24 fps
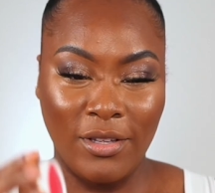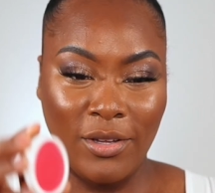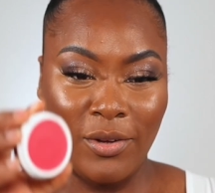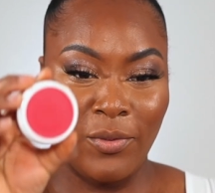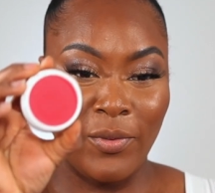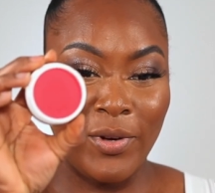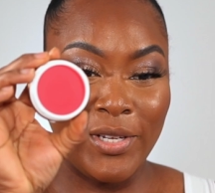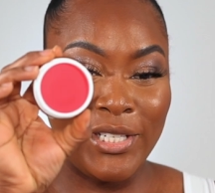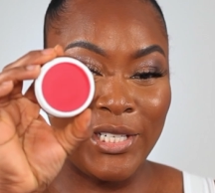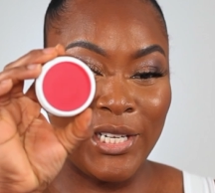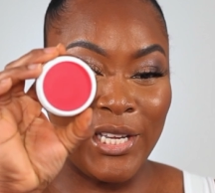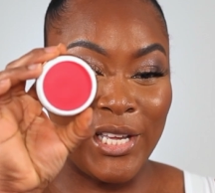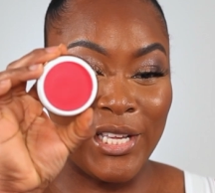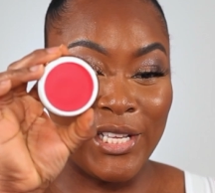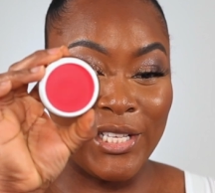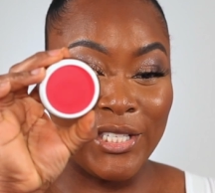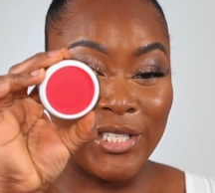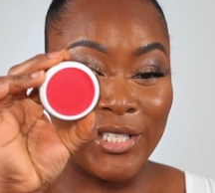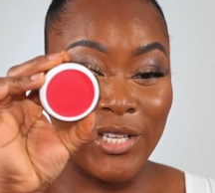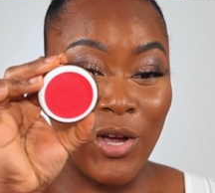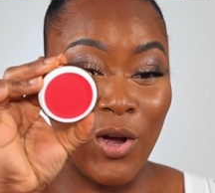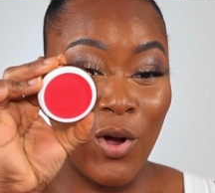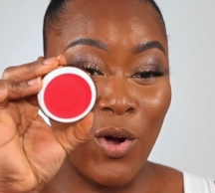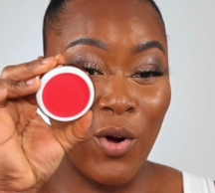which
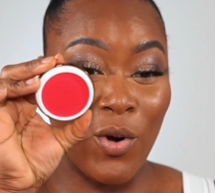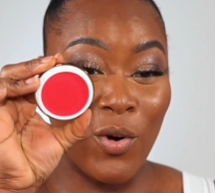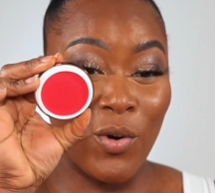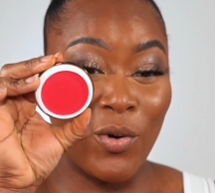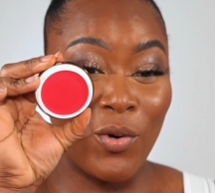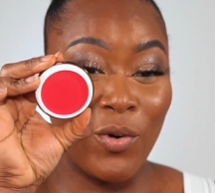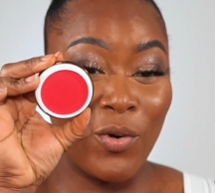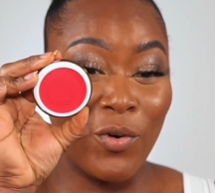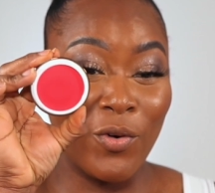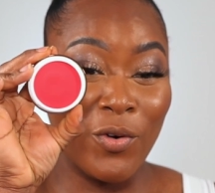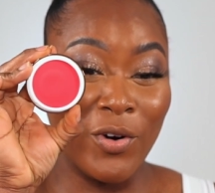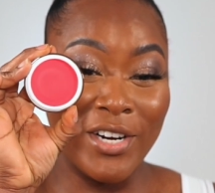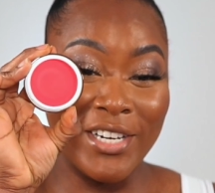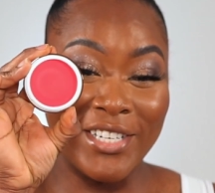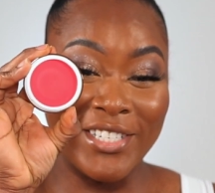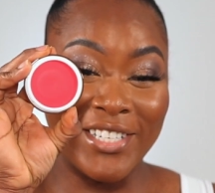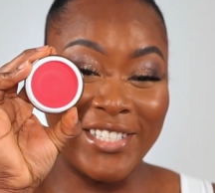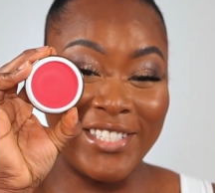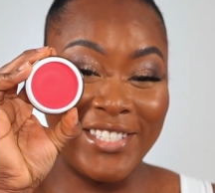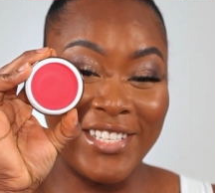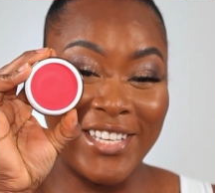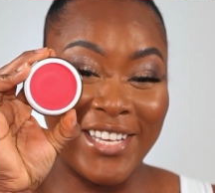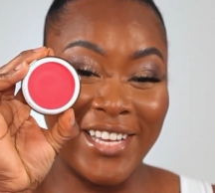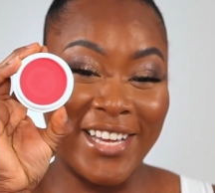is
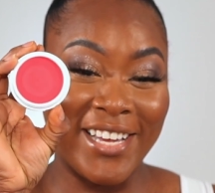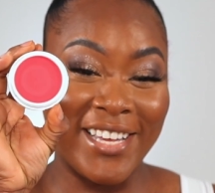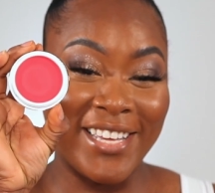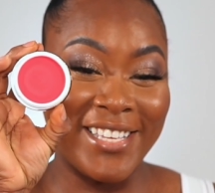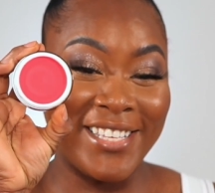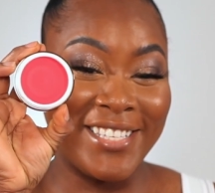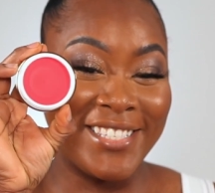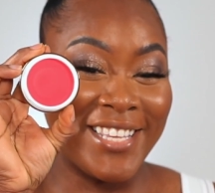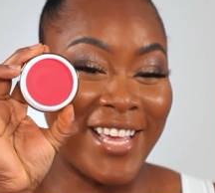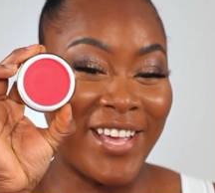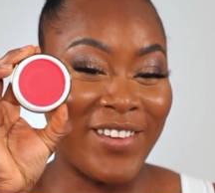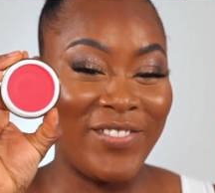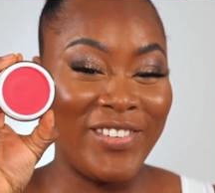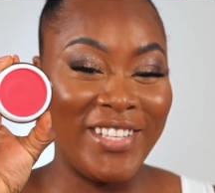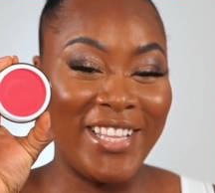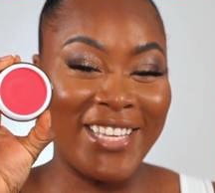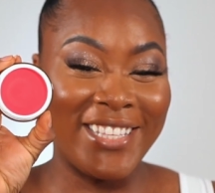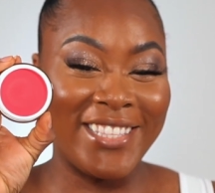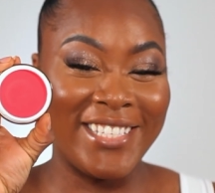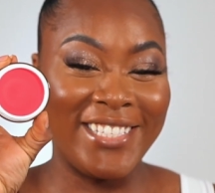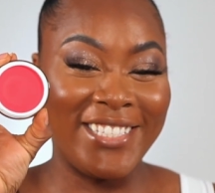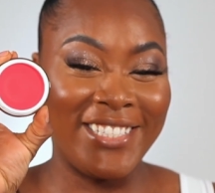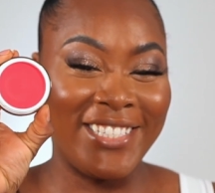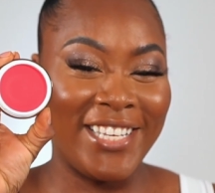gorgeous, you guys. I feel like
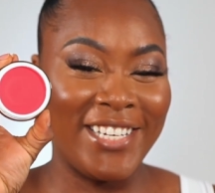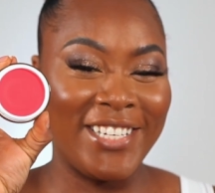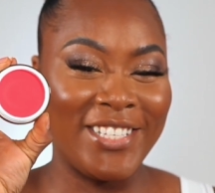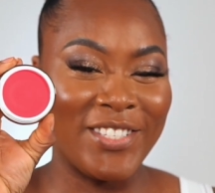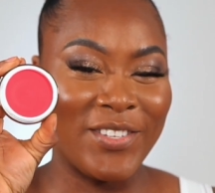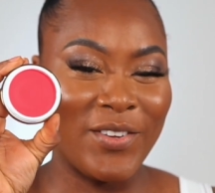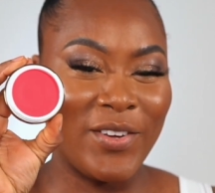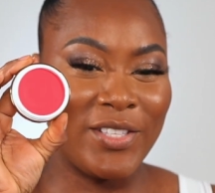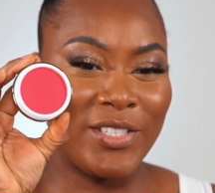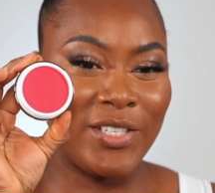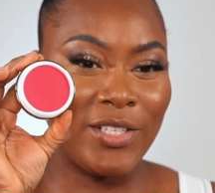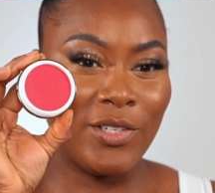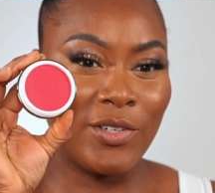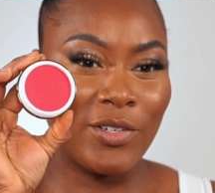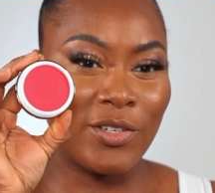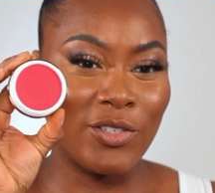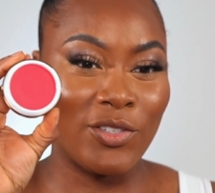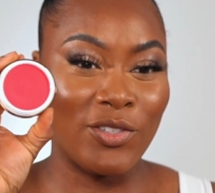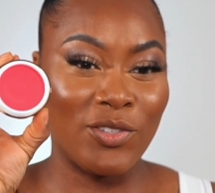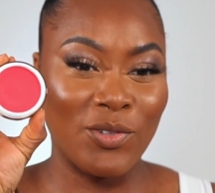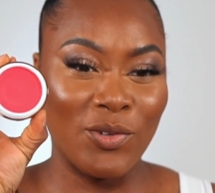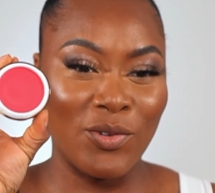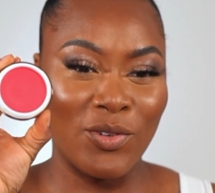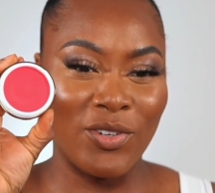this shade is going to look
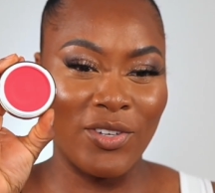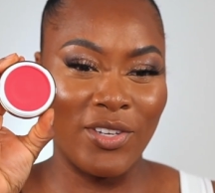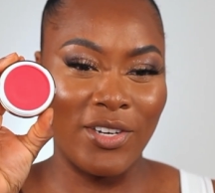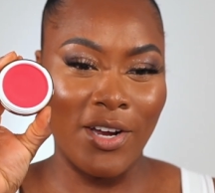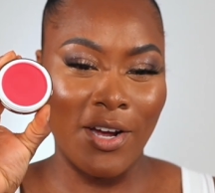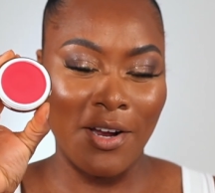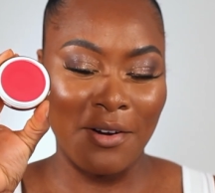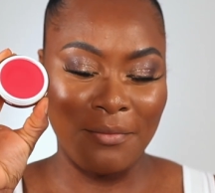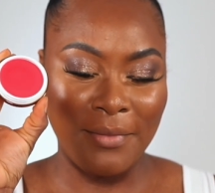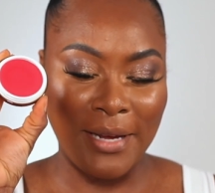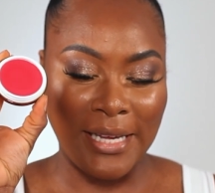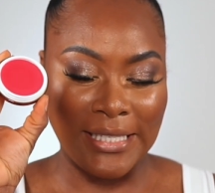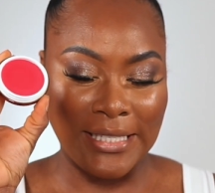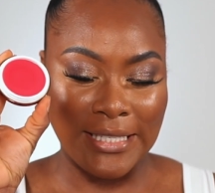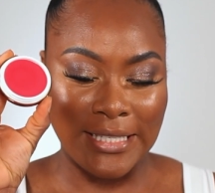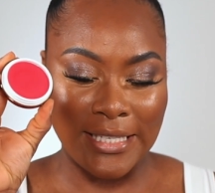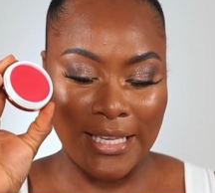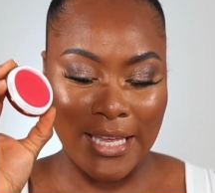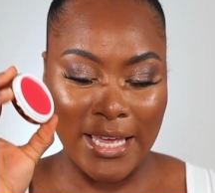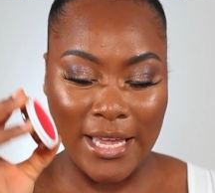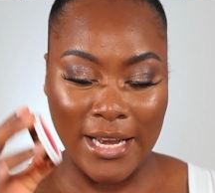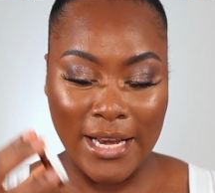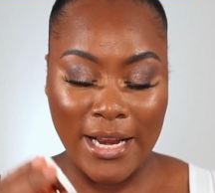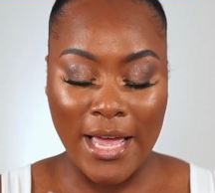so good on my
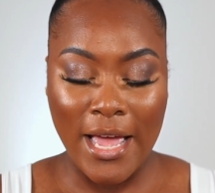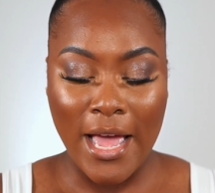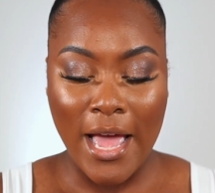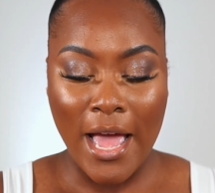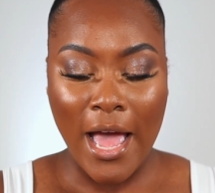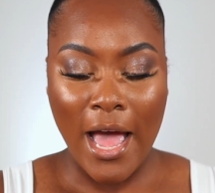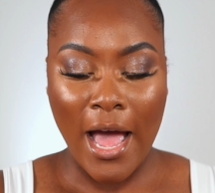skin.